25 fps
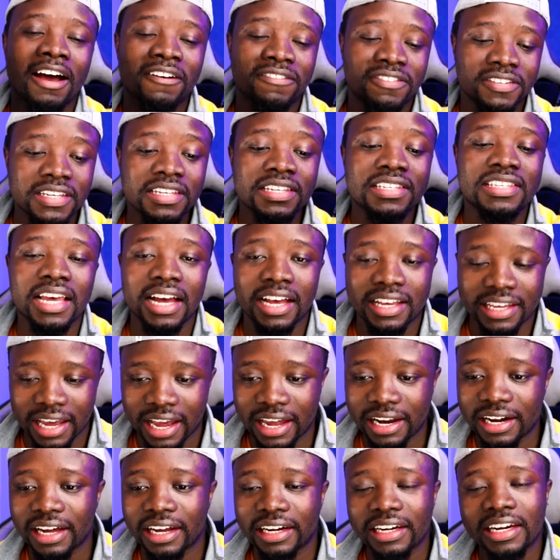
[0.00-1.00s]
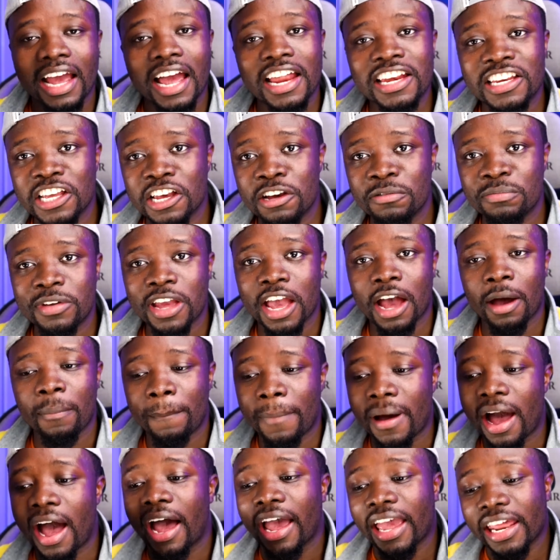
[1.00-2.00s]
I've seen say Ghana, the idea be a
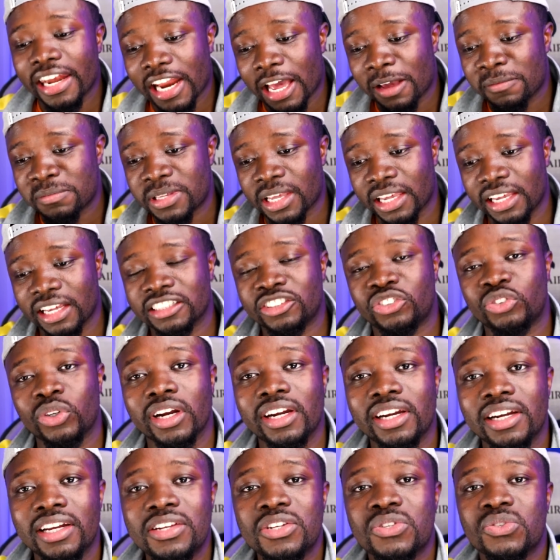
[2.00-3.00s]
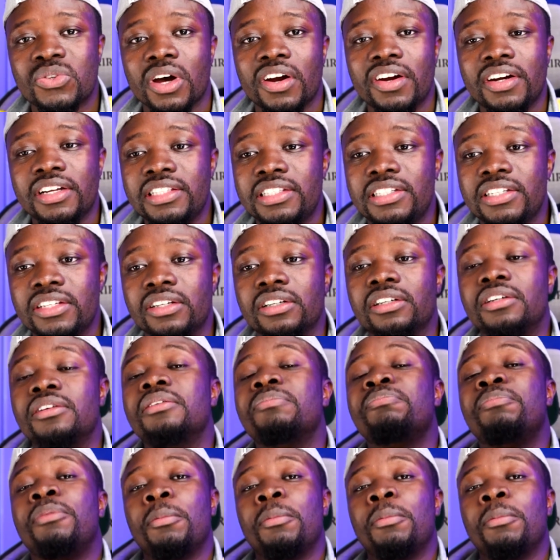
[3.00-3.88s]
bar. And I'm saying a trending story, you know.